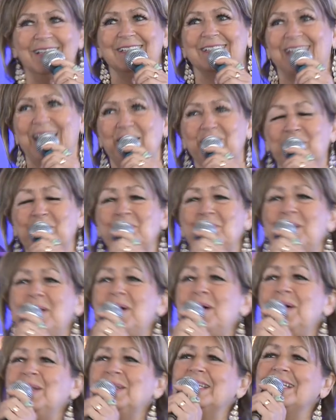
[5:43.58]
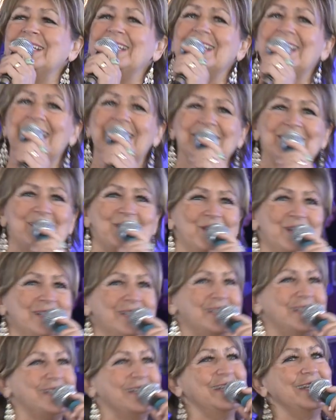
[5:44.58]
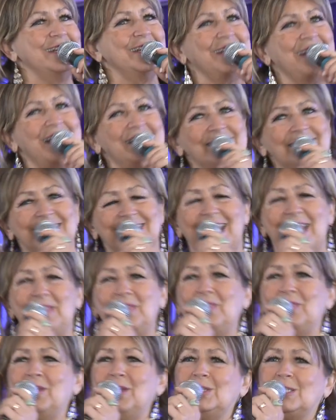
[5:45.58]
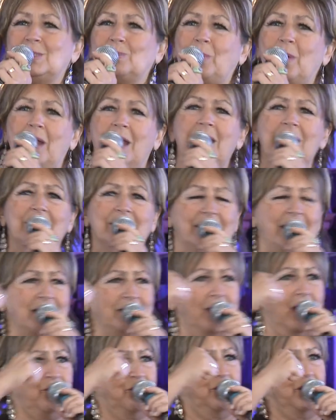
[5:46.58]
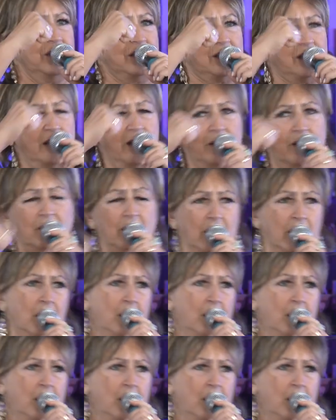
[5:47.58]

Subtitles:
Keep them rolling and twisting and send the spray high. Get that fist there.